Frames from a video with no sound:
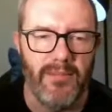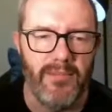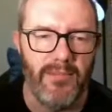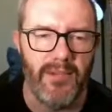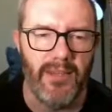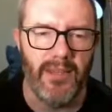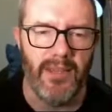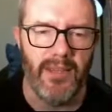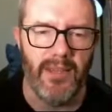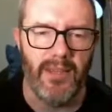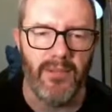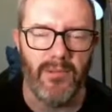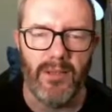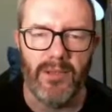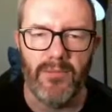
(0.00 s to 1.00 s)
Bloody hell.
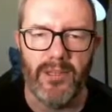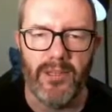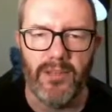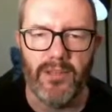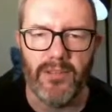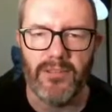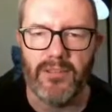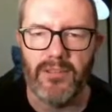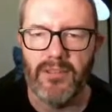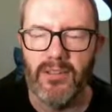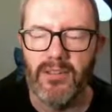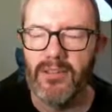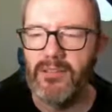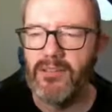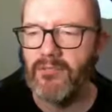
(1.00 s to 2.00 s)
Well, we lost
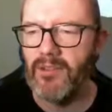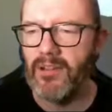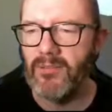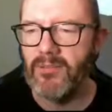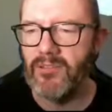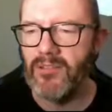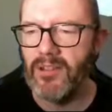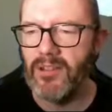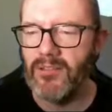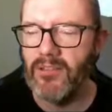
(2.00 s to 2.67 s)
to Real Madrid.